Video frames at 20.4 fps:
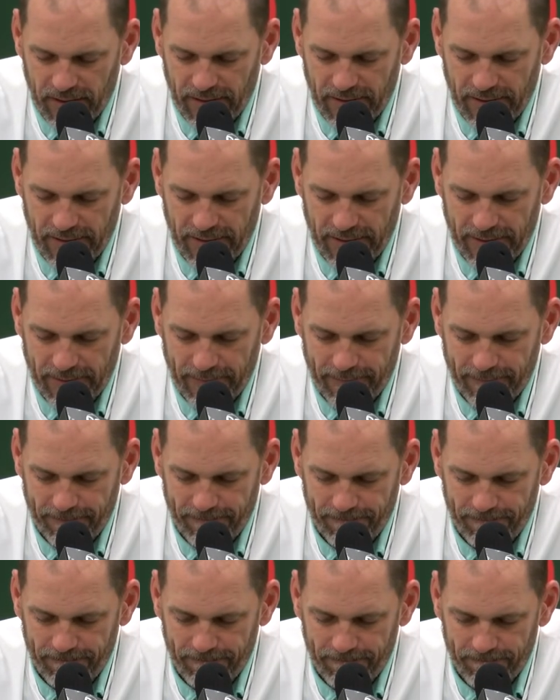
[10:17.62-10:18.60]
uh,
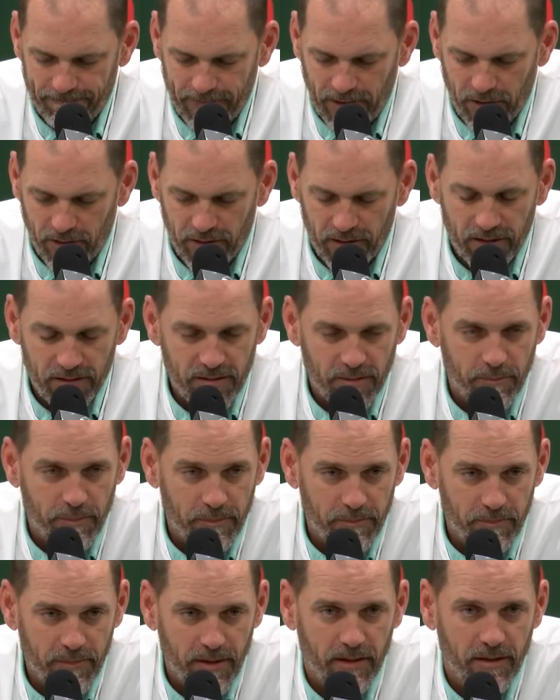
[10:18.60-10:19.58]
you know, there is a
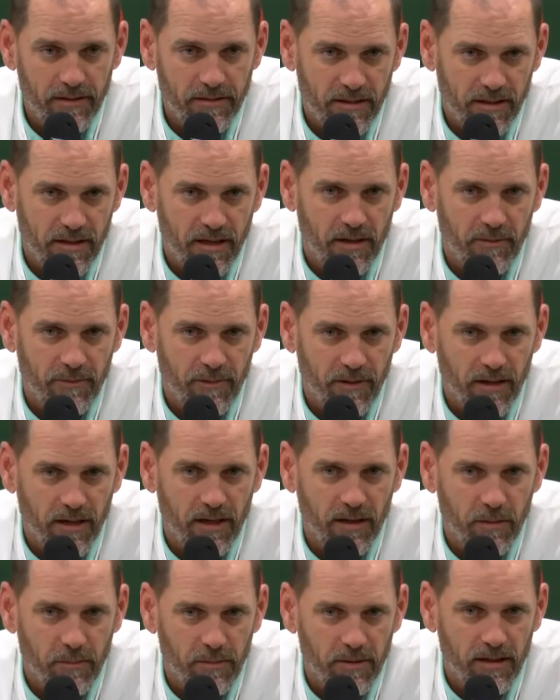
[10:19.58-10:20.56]
there is a comfort
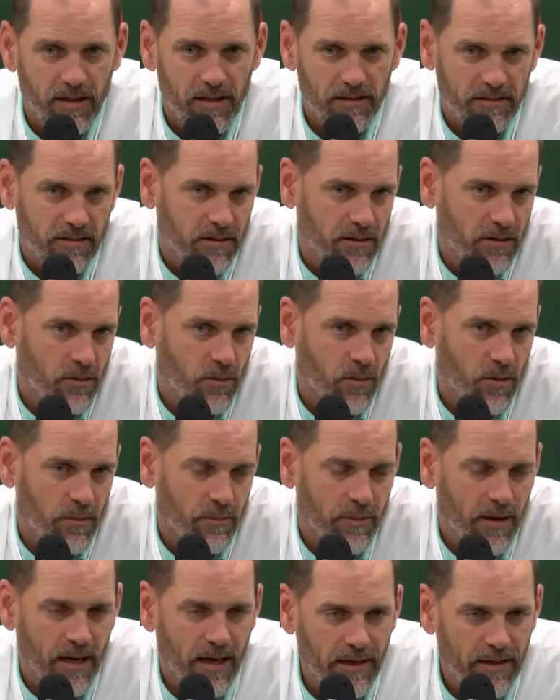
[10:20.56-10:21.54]
level because of the
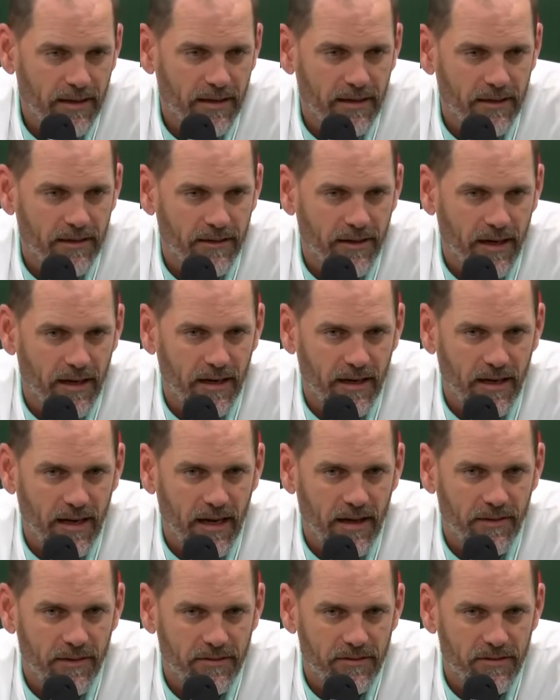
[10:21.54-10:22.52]
quarterback, and you got a
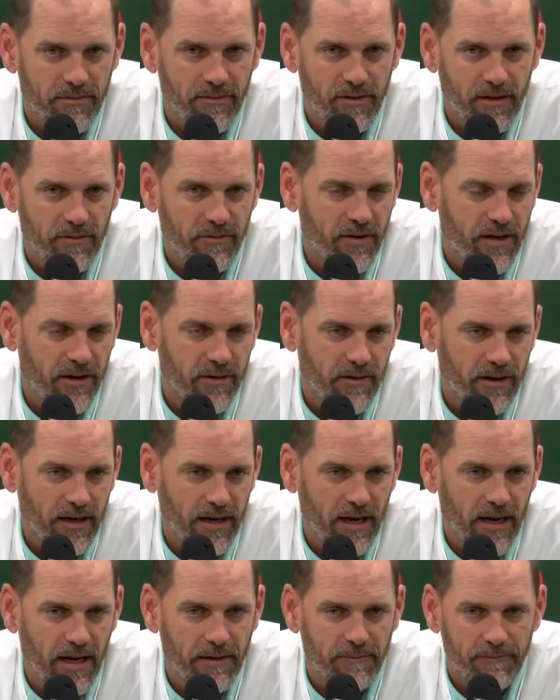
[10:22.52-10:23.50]
guy that's a, a
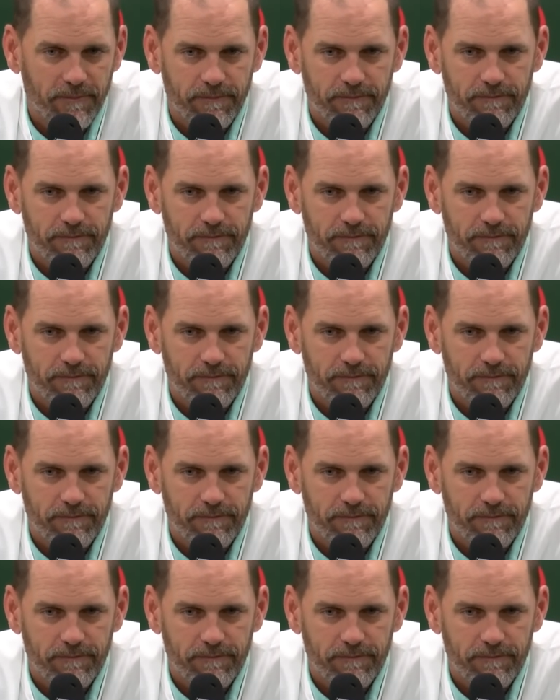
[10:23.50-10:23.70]
veteran guy.